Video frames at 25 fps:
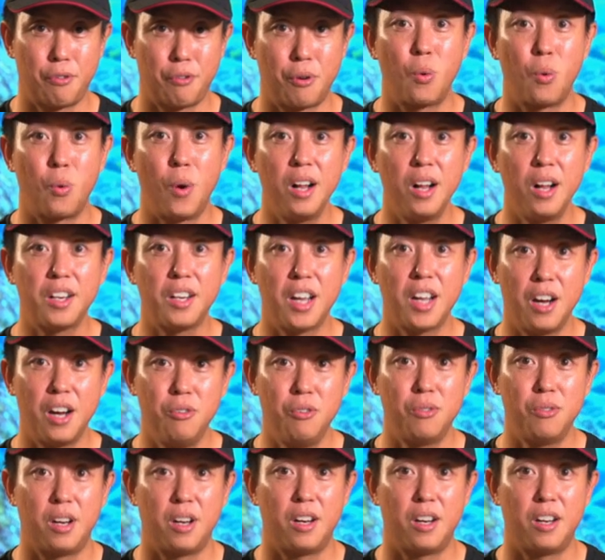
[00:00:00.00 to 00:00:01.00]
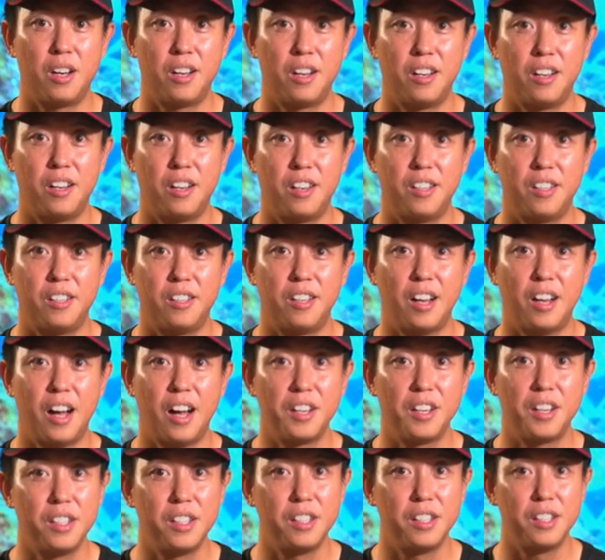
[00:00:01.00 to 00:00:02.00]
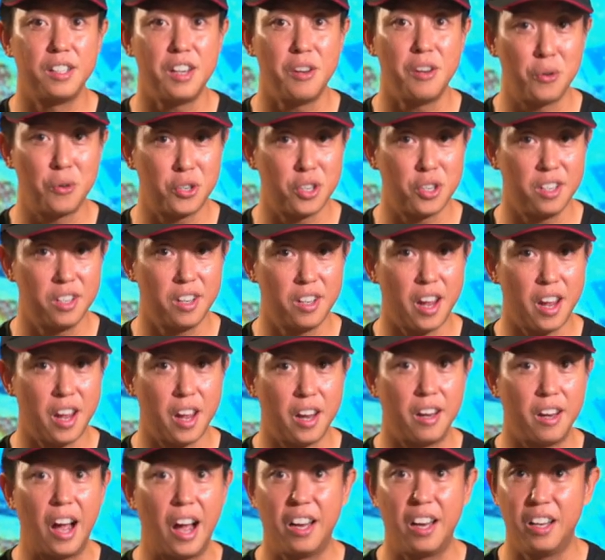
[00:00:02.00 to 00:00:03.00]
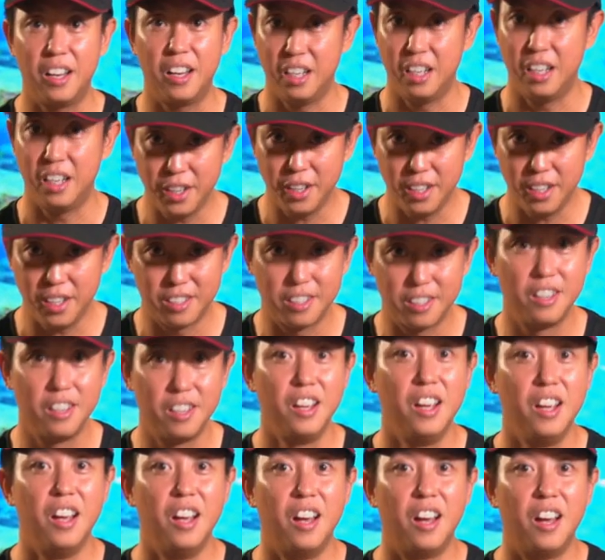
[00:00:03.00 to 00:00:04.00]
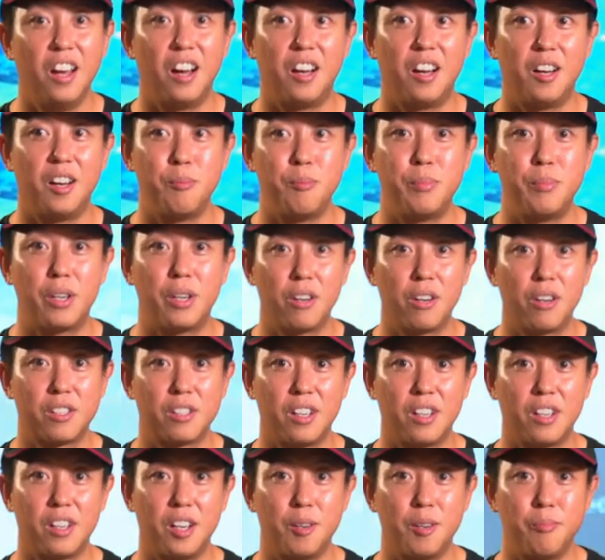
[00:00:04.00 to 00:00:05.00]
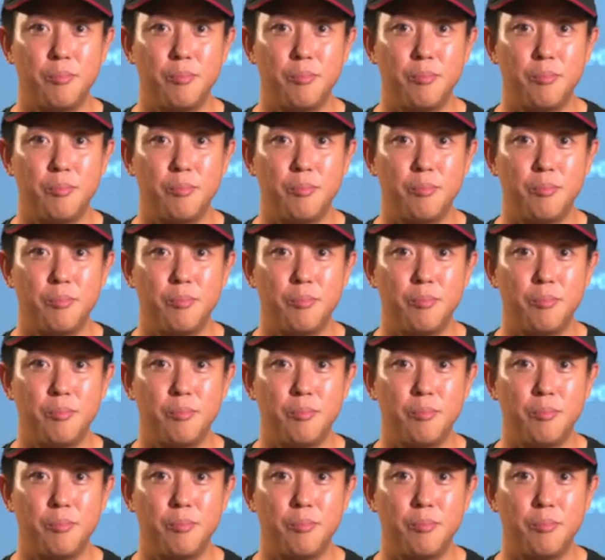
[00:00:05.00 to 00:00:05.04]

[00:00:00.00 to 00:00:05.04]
for a while now under the ocean, and I love it because